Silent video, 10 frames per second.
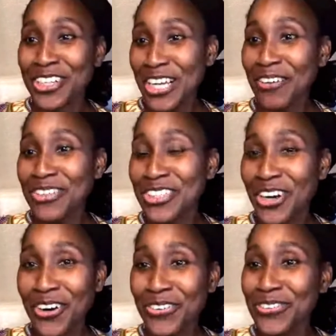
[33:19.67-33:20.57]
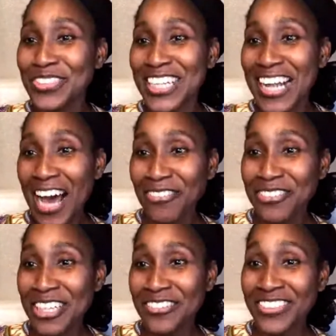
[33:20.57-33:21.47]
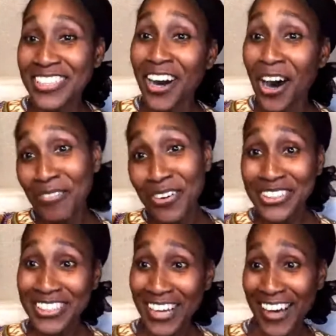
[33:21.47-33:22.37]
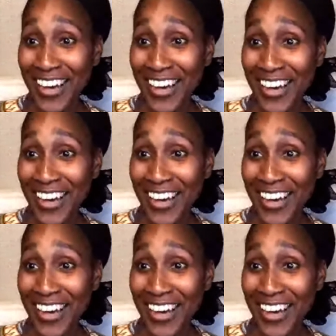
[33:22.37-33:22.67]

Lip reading: so that way y'all won't be laughing at me. How about that?